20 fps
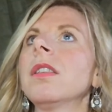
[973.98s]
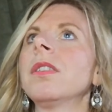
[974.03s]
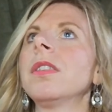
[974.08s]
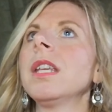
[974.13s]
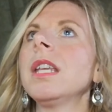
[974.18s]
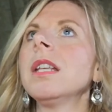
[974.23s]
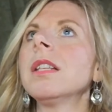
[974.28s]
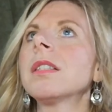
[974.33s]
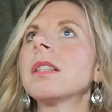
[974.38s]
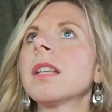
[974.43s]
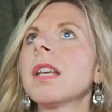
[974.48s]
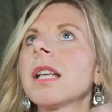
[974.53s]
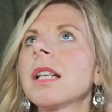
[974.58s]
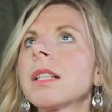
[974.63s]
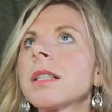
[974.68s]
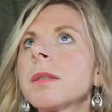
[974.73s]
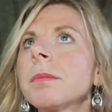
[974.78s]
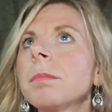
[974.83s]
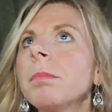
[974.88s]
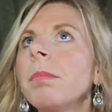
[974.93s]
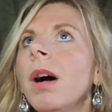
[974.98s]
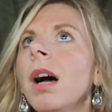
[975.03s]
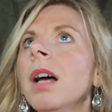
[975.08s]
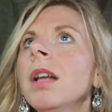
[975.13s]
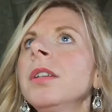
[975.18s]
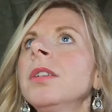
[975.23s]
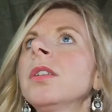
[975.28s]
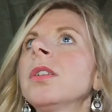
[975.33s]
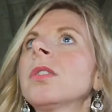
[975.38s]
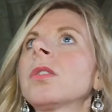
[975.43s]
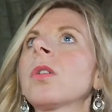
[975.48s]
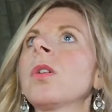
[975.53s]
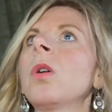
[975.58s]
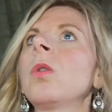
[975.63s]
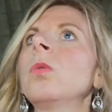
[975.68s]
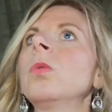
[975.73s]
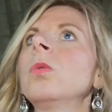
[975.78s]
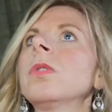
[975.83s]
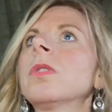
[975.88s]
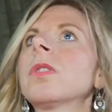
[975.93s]
these expanded
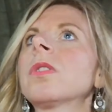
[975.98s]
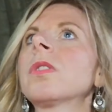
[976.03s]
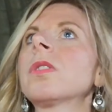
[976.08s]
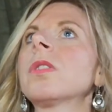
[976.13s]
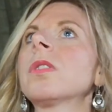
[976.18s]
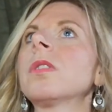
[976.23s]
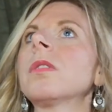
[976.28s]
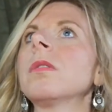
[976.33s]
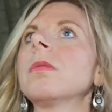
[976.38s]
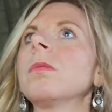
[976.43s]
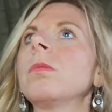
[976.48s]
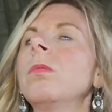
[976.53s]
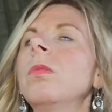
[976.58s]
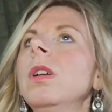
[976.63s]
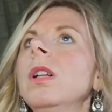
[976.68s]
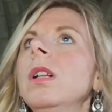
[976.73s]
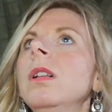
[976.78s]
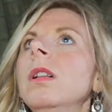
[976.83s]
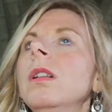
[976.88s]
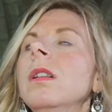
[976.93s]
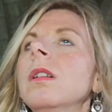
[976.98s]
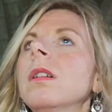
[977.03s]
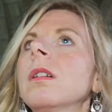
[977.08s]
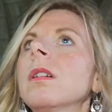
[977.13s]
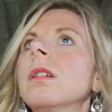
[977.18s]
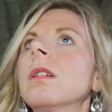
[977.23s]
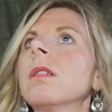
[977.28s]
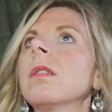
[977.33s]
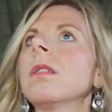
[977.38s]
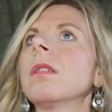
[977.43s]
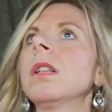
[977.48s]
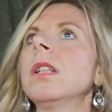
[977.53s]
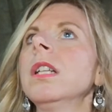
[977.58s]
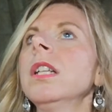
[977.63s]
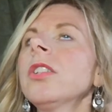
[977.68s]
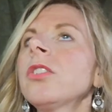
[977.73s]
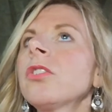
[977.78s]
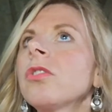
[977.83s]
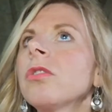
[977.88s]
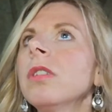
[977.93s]
codes will
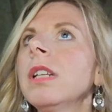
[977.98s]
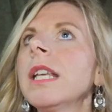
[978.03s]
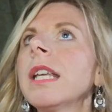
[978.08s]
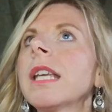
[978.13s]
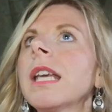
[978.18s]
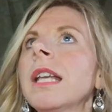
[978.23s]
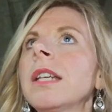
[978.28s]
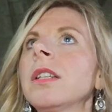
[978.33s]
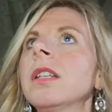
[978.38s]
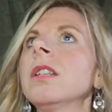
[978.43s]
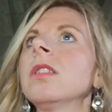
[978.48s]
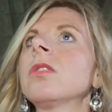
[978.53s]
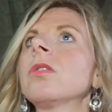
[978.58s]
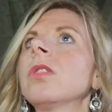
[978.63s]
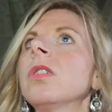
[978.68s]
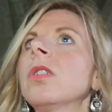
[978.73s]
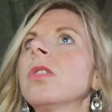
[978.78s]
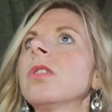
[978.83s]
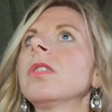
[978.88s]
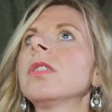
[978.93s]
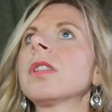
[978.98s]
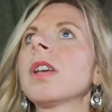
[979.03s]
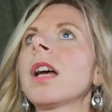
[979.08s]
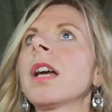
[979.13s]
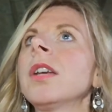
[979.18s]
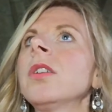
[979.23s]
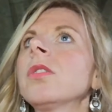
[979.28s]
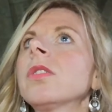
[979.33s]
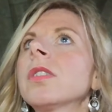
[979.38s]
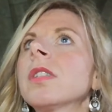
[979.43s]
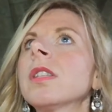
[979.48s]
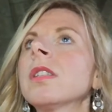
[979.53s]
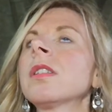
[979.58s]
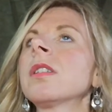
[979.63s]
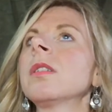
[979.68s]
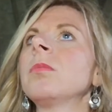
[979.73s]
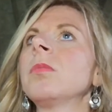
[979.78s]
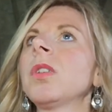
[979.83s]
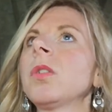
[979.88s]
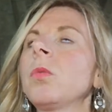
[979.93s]
literally get into your entire
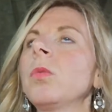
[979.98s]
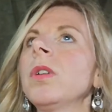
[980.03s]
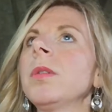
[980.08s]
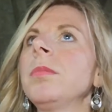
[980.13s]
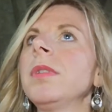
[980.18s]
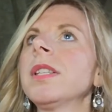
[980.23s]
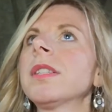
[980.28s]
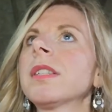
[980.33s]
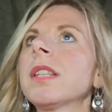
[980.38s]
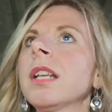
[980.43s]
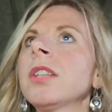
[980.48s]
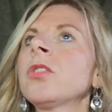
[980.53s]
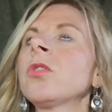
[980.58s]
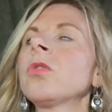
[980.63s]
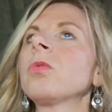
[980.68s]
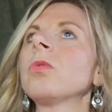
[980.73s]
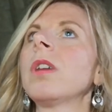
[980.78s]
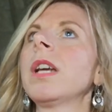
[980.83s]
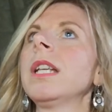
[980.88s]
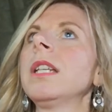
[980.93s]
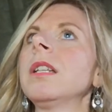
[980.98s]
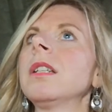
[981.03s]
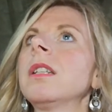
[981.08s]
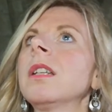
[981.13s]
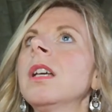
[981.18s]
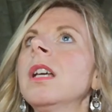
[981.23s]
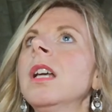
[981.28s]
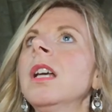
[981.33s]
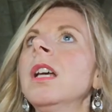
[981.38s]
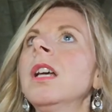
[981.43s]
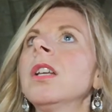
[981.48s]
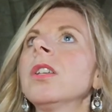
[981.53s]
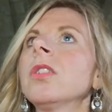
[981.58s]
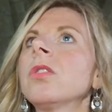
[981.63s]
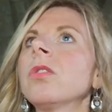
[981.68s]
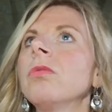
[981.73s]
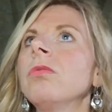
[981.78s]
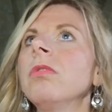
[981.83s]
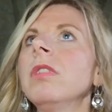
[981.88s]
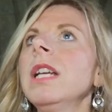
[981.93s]
system. It will be saturated
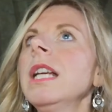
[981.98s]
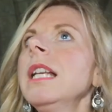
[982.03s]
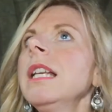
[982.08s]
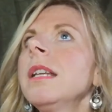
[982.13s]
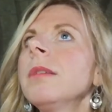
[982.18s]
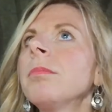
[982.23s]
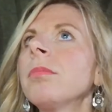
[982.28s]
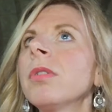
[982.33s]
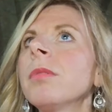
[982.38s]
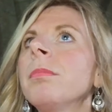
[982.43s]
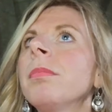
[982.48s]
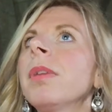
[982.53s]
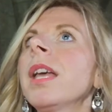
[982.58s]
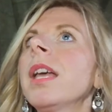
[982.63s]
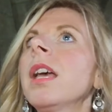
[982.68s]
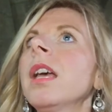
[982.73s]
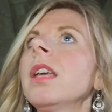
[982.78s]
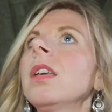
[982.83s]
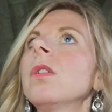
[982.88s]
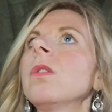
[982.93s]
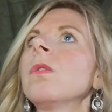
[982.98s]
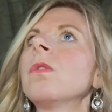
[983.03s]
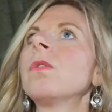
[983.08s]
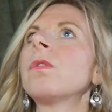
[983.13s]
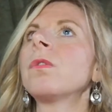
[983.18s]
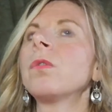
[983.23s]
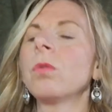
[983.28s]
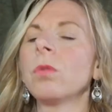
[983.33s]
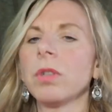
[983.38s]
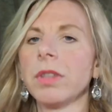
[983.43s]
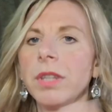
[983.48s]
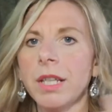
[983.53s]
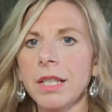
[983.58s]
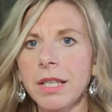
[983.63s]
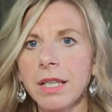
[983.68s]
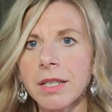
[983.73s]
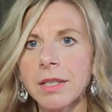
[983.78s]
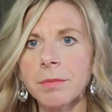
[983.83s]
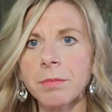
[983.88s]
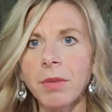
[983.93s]
to really prepare you for that
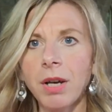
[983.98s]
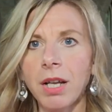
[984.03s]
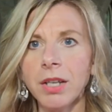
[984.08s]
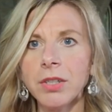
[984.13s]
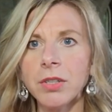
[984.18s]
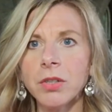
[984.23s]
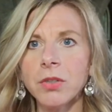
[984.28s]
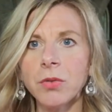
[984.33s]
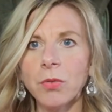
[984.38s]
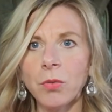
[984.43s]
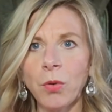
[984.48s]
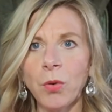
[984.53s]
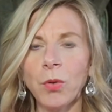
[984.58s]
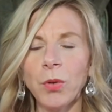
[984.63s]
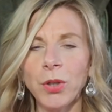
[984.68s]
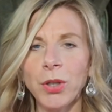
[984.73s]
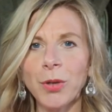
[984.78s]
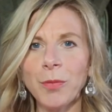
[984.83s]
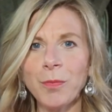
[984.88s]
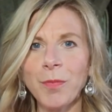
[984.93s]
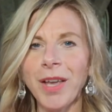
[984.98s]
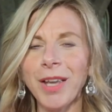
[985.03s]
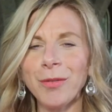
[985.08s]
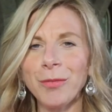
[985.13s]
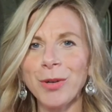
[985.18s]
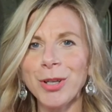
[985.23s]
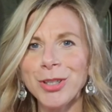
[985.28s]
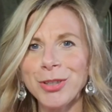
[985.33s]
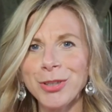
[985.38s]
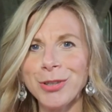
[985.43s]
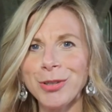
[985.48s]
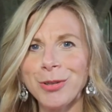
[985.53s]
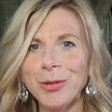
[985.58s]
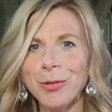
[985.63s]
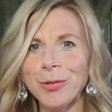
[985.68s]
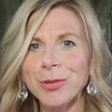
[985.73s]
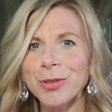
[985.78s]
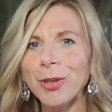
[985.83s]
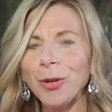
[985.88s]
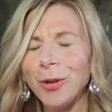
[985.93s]
expanded role you may wish to
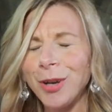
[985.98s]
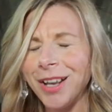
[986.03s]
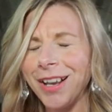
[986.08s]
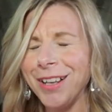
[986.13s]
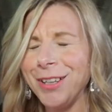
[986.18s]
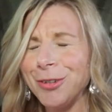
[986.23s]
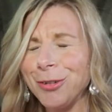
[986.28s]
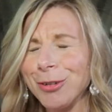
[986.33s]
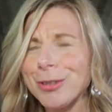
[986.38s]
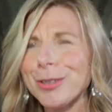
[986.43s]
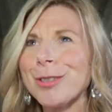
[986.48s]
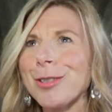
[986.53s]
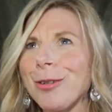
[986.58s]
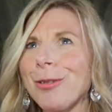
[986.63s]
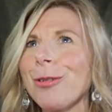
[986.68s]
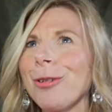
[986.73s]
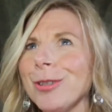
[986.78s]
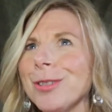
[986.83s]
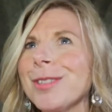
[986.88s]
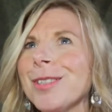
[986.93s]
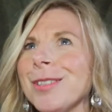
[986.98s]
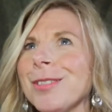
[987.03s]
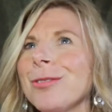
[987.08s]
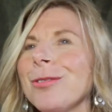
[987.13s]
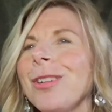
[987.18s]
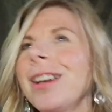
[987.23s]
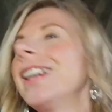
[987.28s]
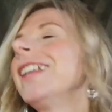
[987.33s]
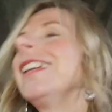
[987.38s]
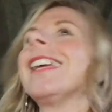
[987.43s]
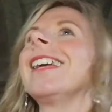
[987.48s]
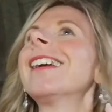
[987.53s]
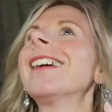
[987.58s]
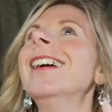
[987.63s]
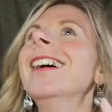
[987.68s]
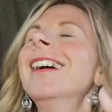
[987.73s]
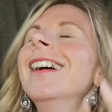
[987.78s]
do. Sorry, I looked so concentrating